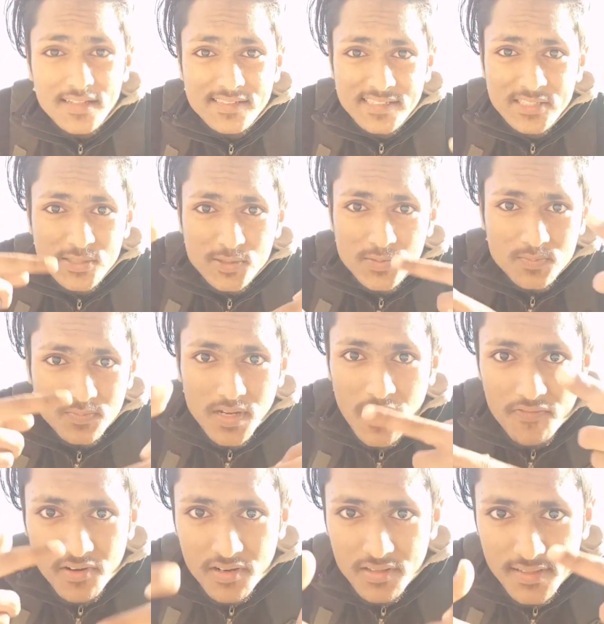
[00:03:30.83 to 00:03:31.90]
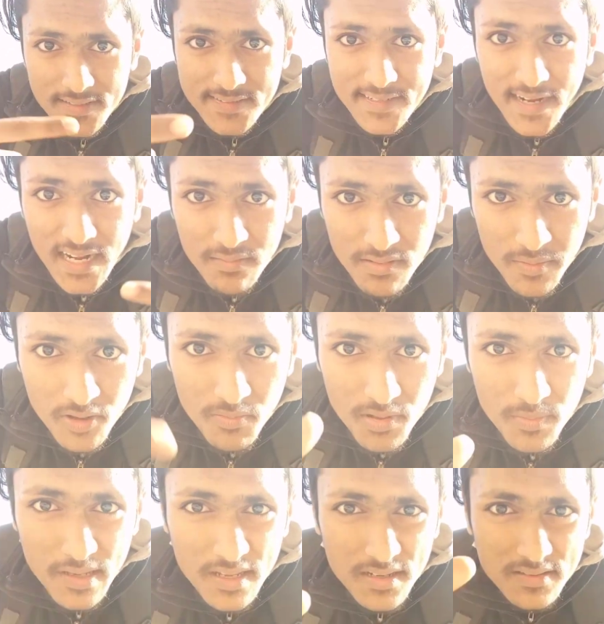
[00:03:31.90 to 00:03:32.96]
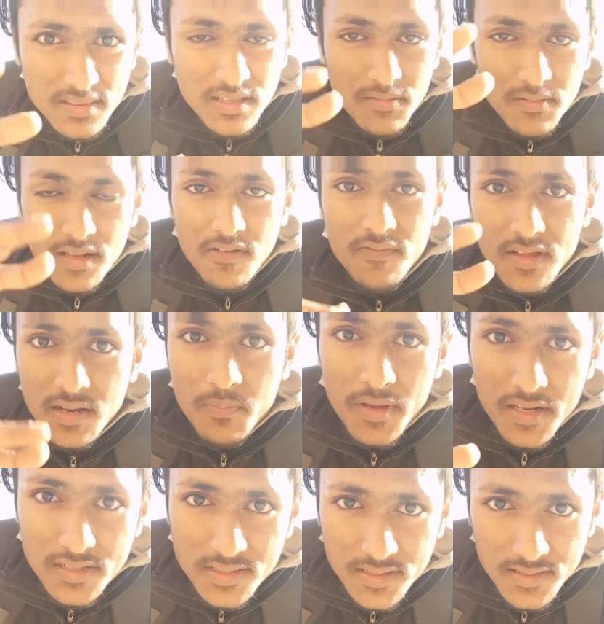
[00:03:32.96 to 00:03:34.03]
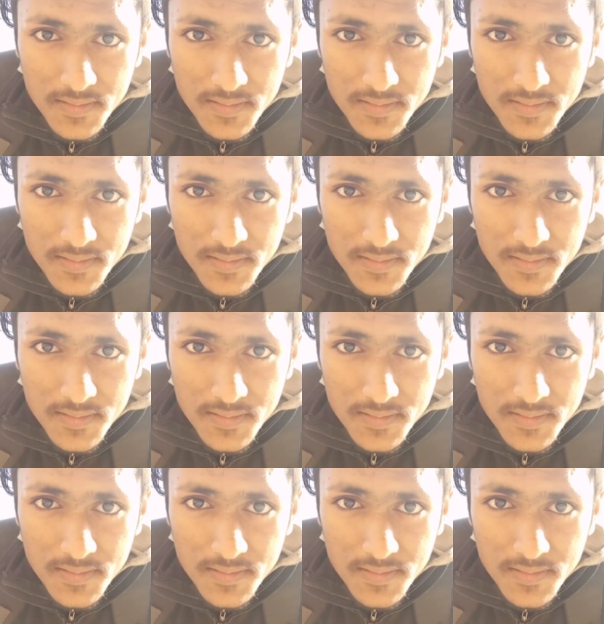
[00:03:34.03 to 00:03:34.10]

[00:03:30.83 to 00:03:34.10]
I'll see you after this training, maybe, or maybe in a bit.